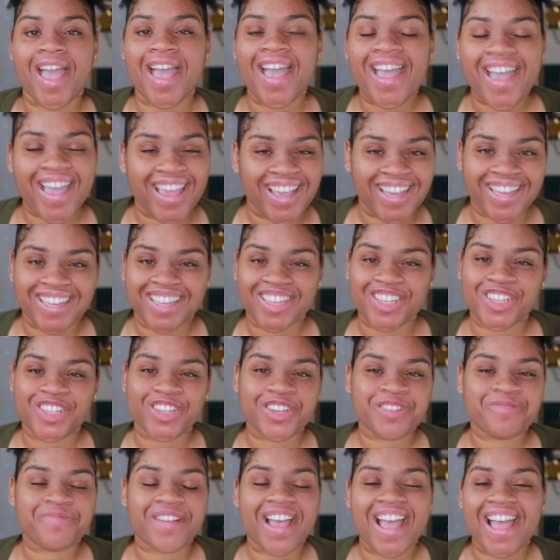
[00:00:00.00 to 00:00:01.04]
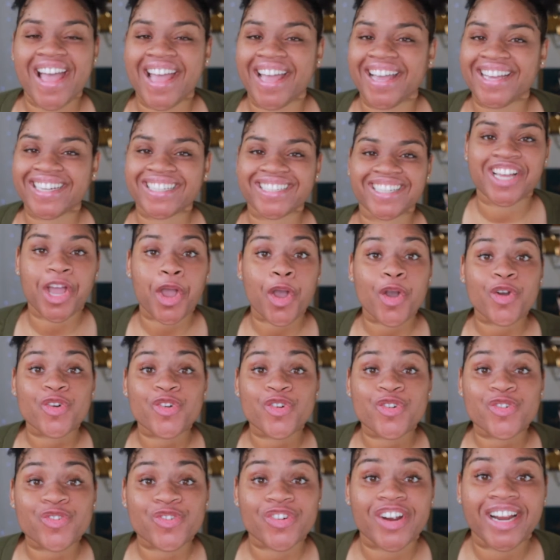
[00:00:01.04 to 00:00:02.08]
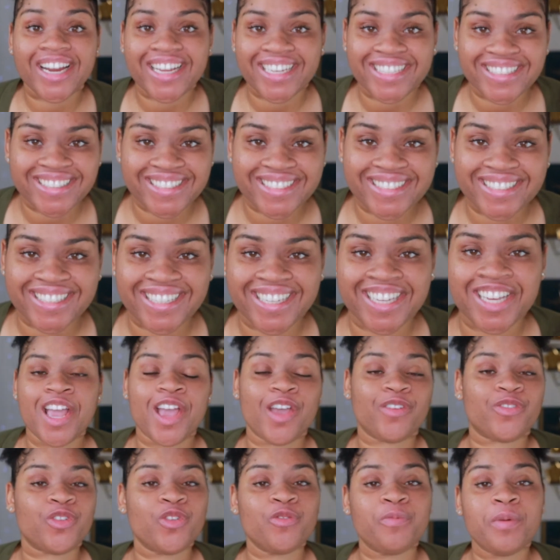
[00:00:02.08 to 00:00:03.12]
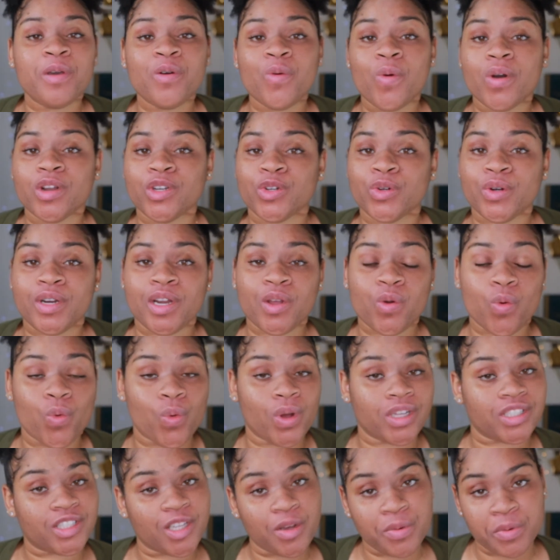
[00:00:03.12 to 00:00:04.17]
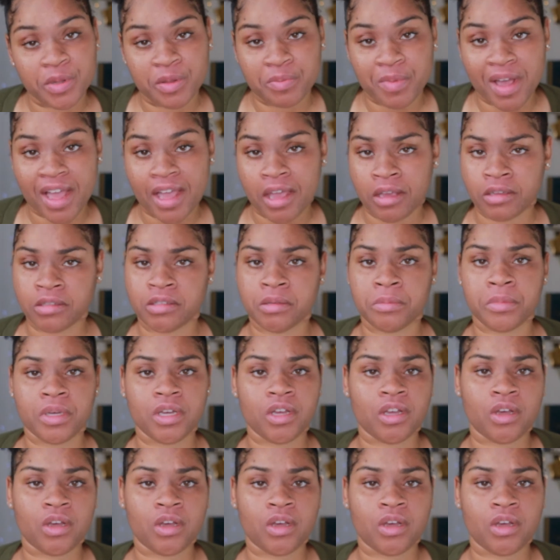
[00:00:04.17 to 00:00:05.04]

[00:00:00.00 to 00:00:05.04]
Hey, you're back. Great. If you've been wondering what's up with my eczema,